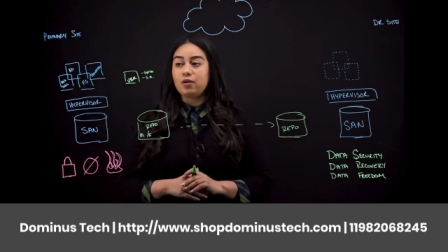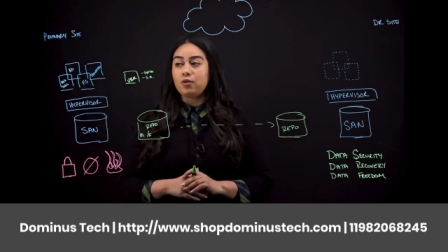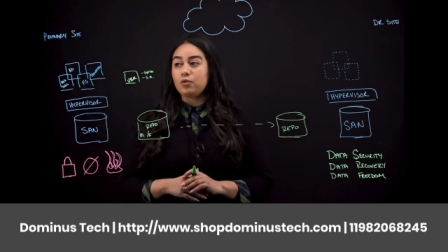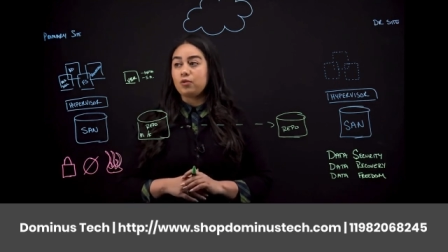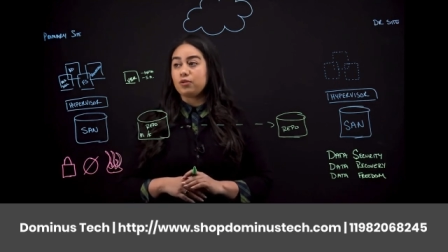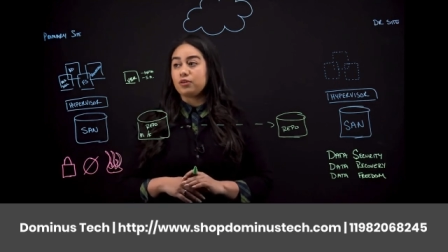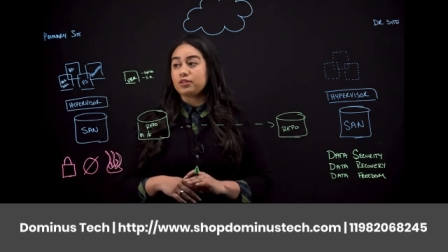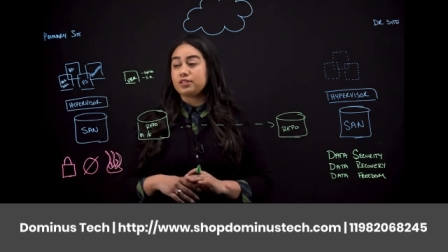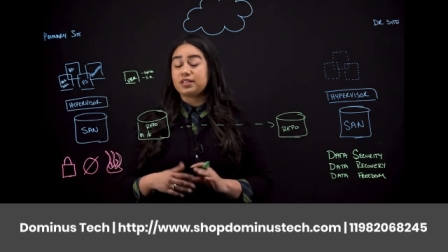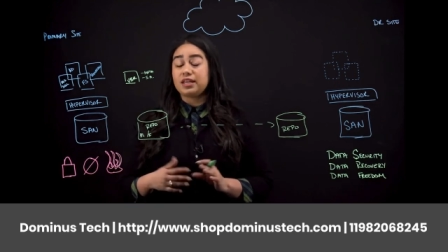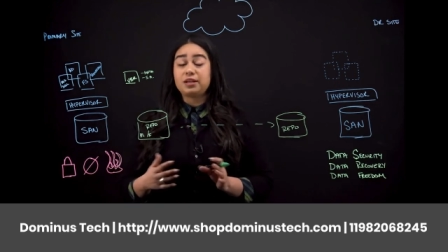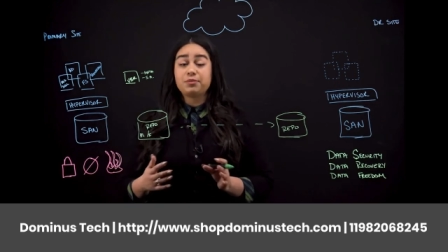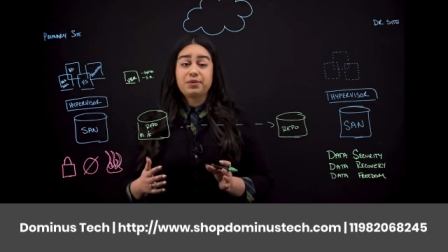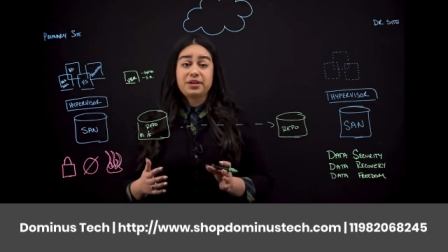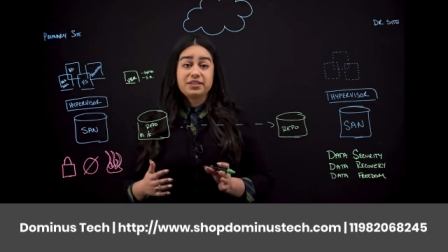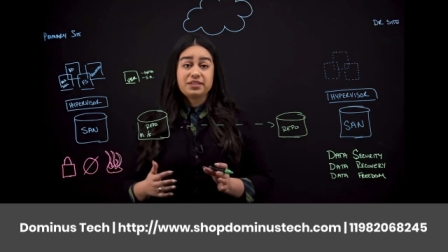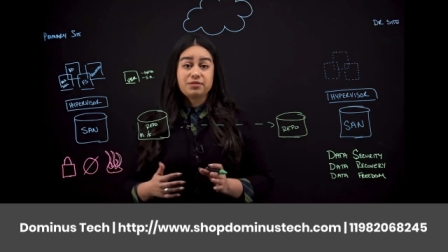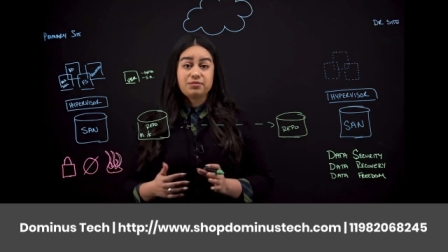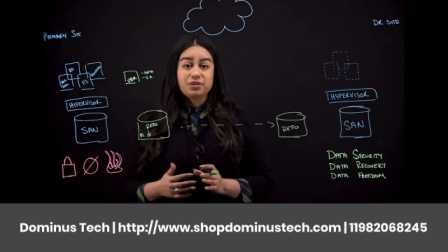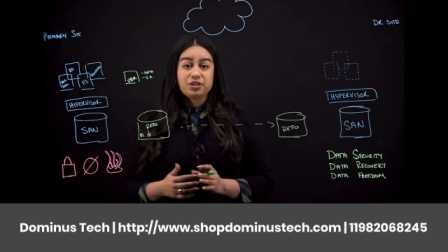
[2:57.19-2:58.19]
or
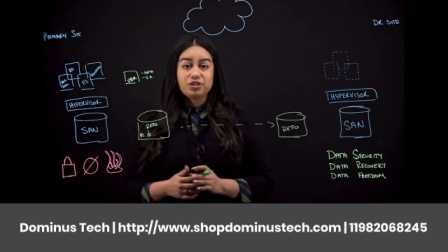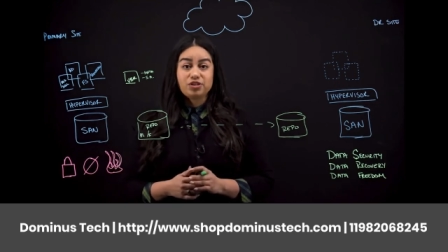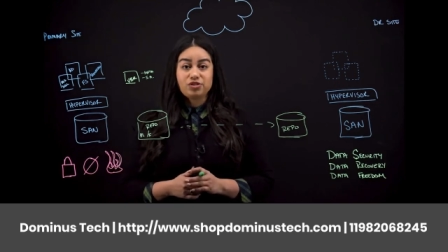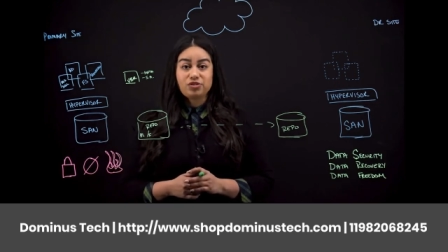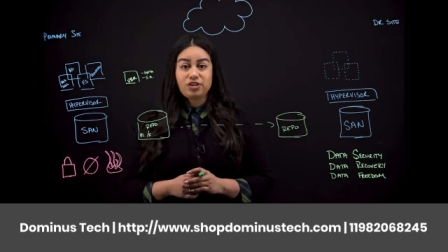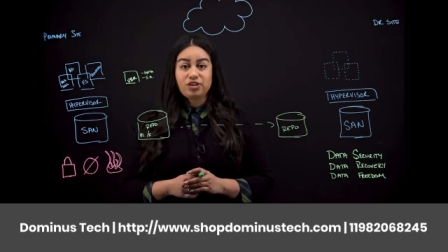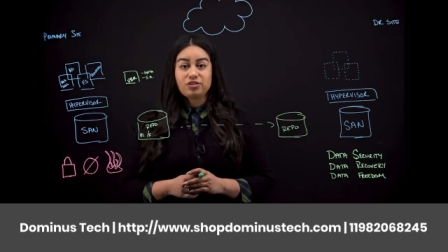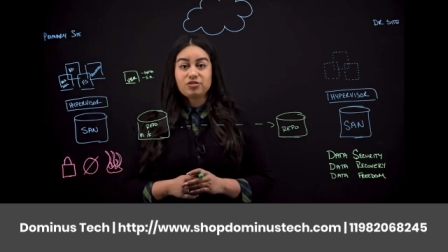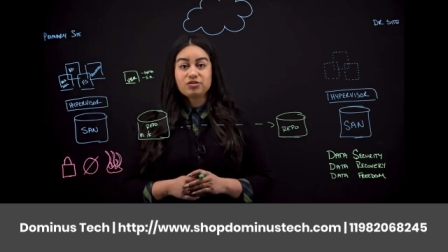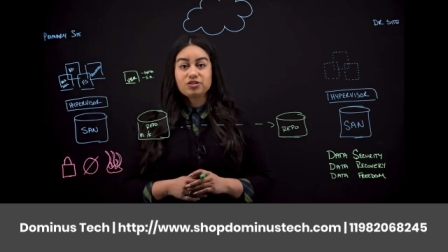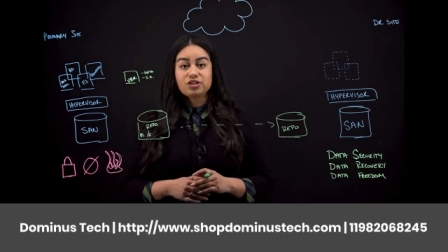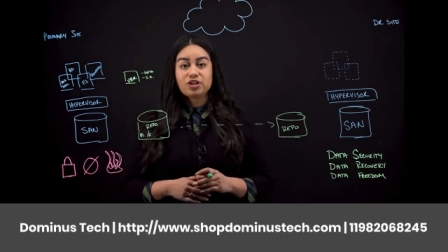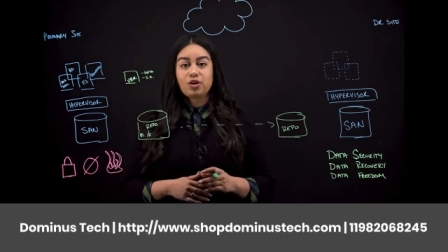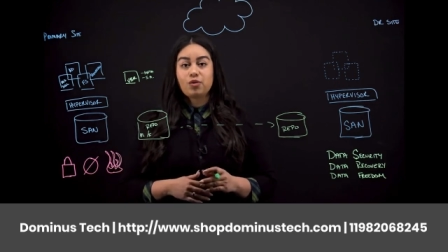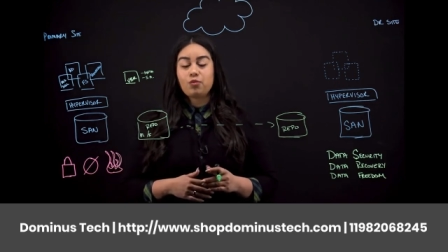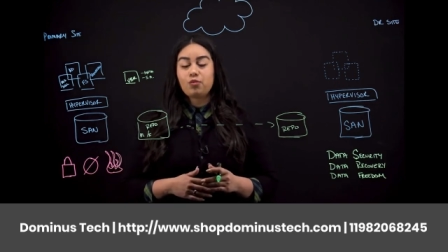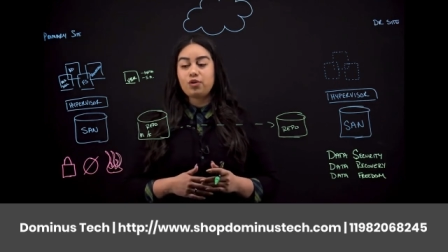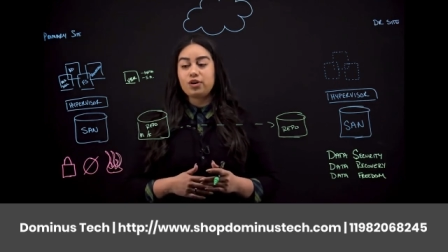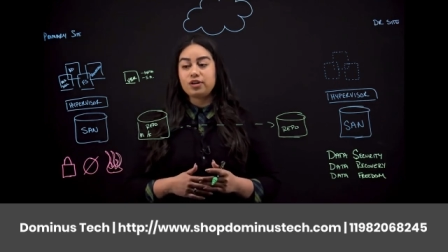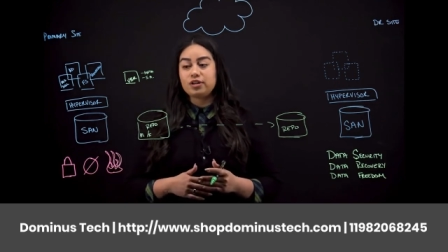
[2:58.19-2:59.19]
database administrators
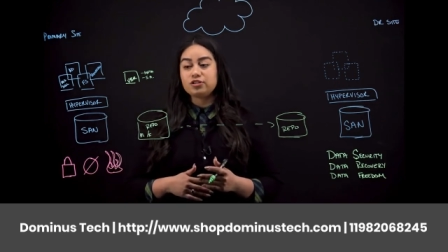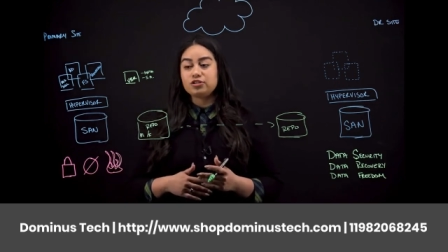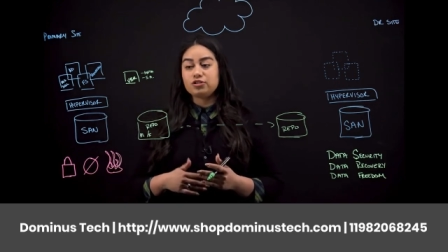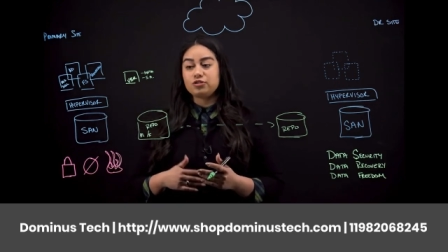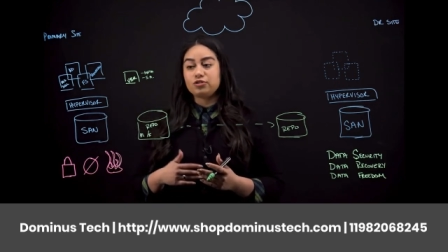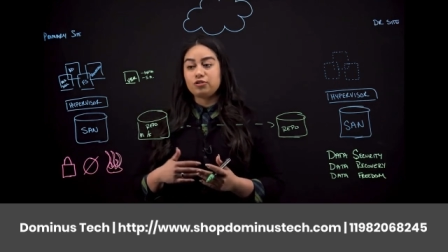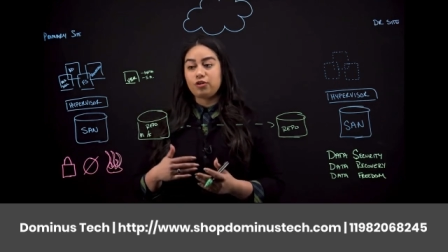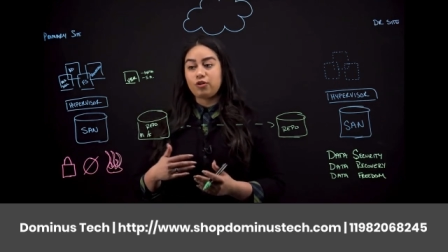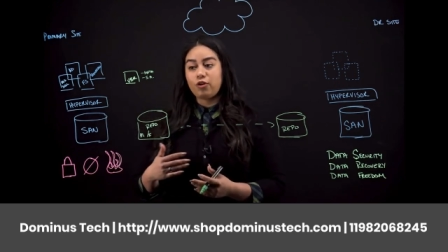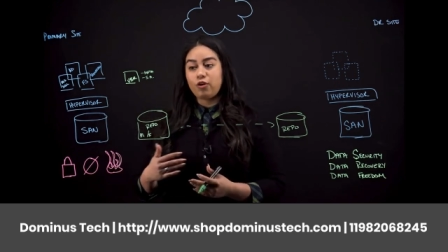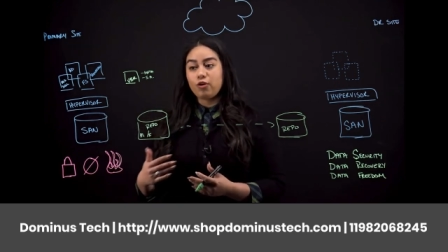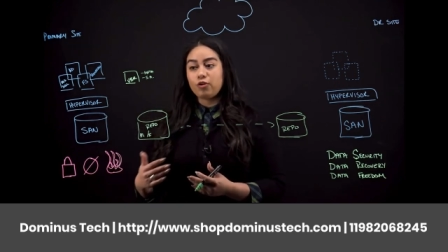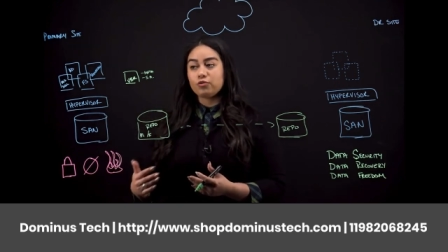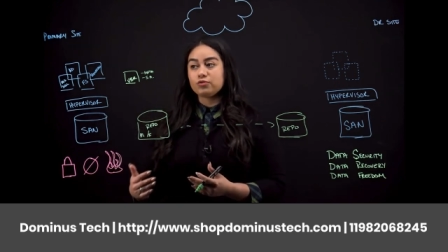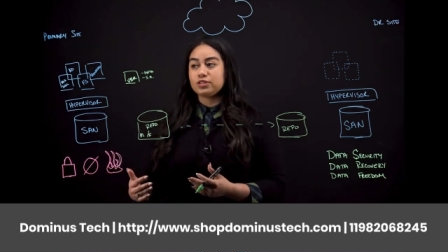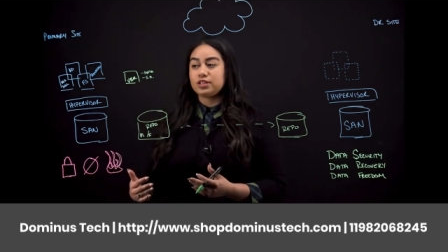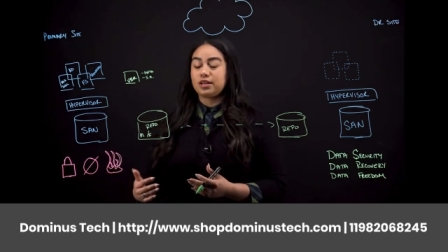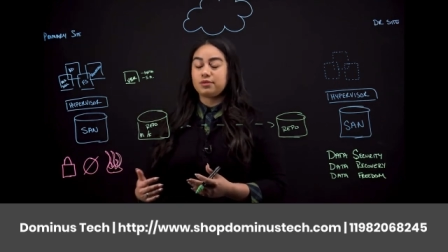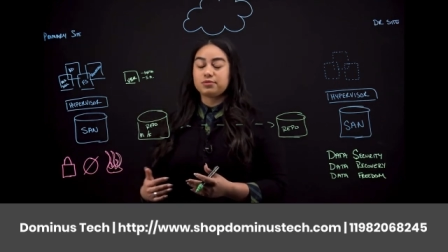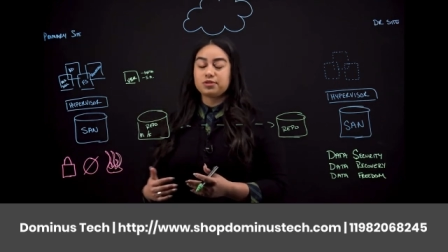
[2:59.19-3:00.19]
that want to do their own
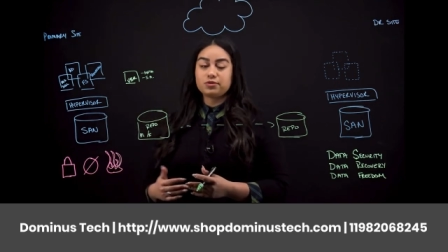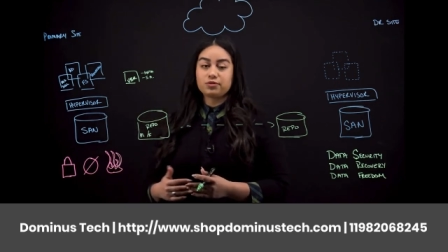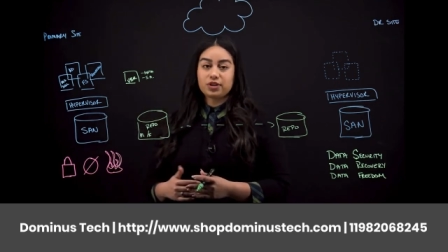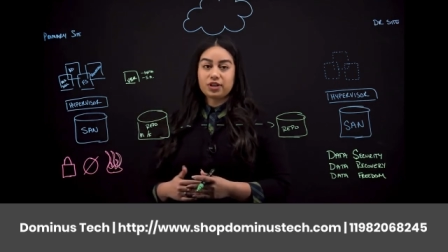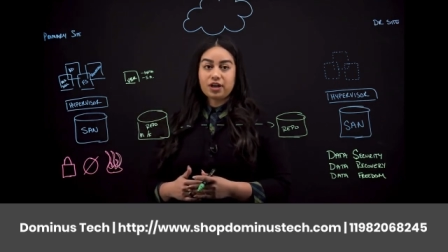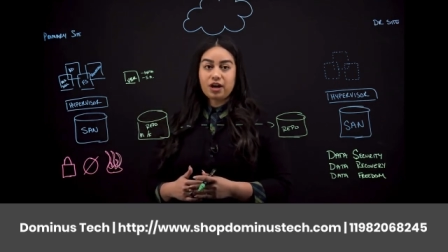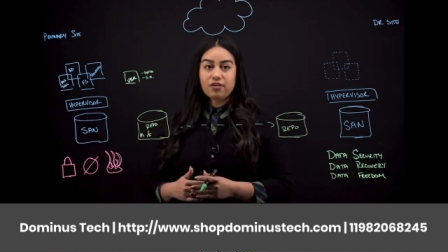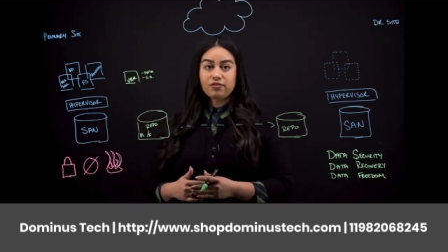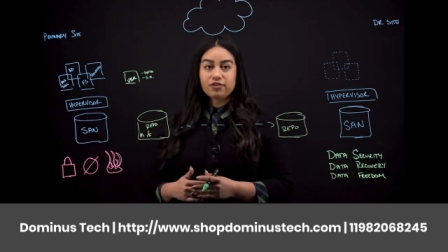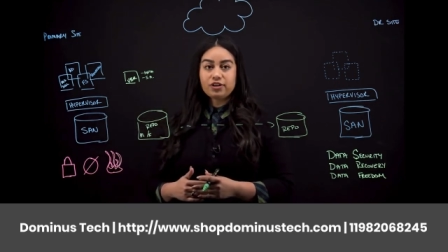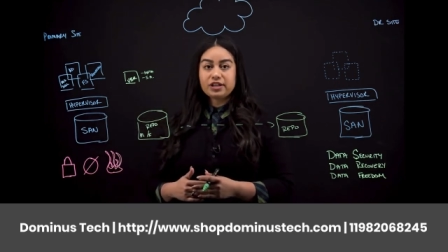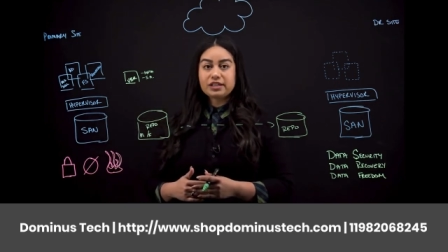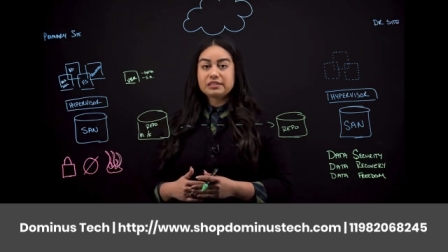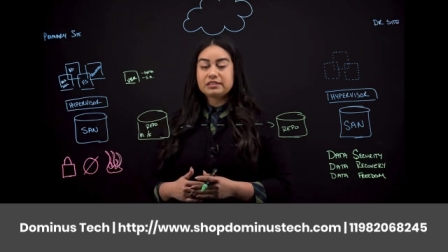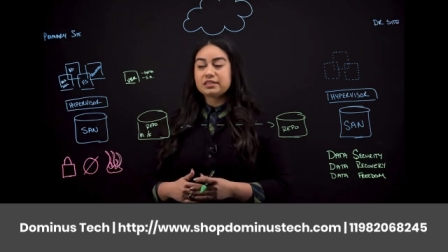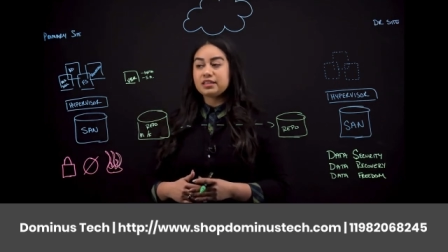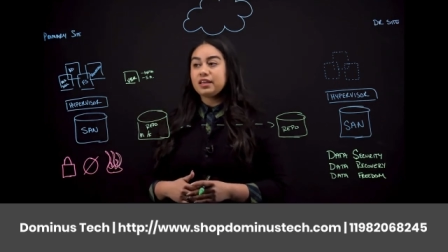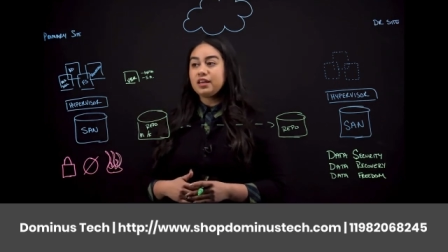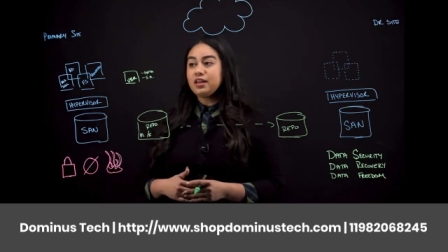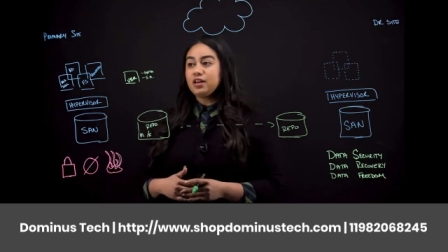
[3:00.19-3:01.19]
types of recoveries,